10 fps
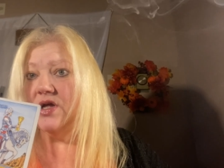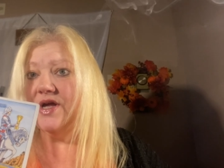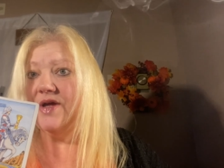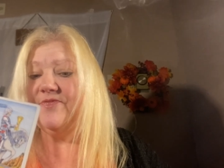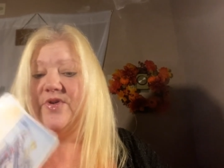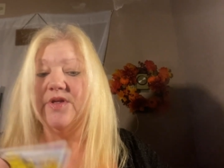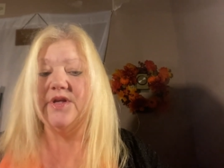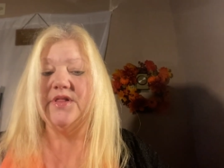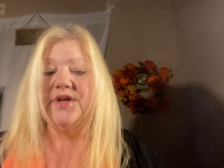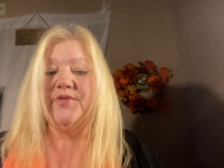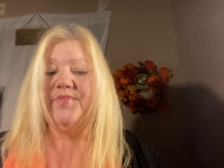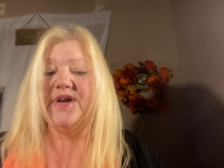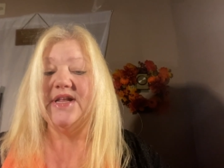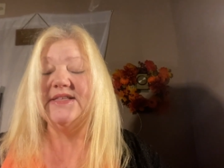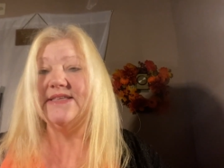I am feeling a little
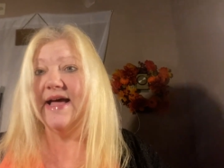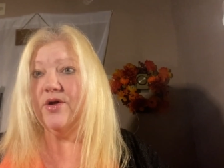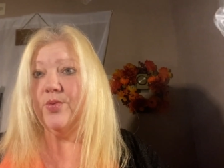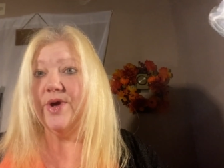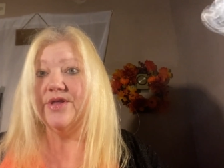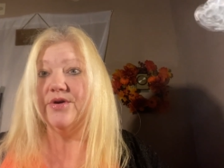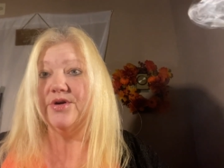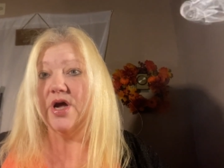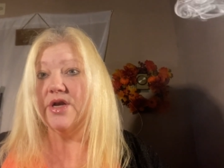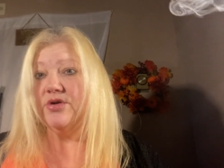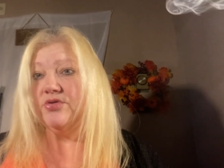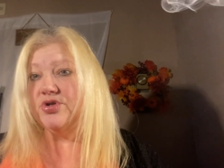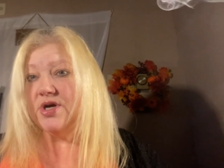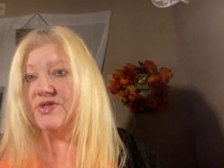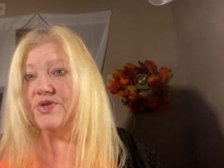bit of doubt whether or not you
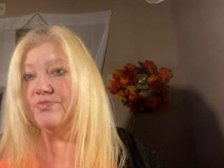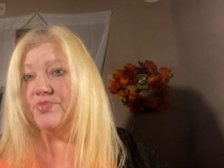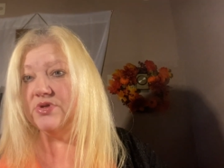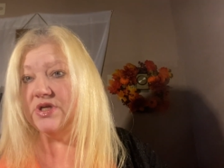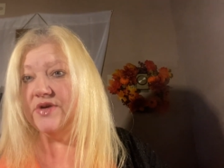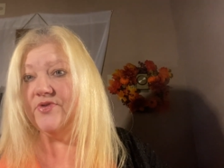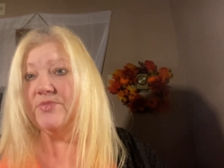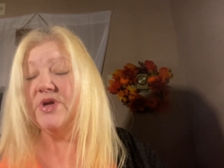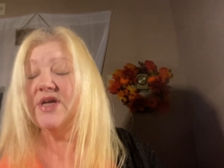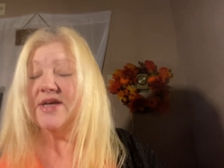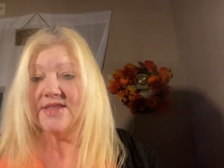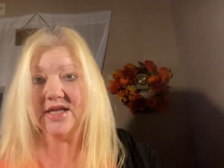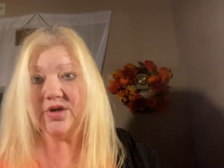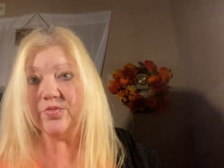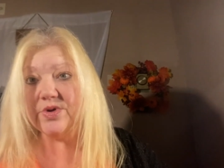trust them, believe them,
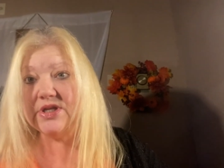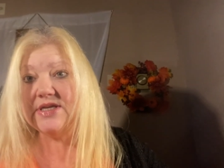that they're really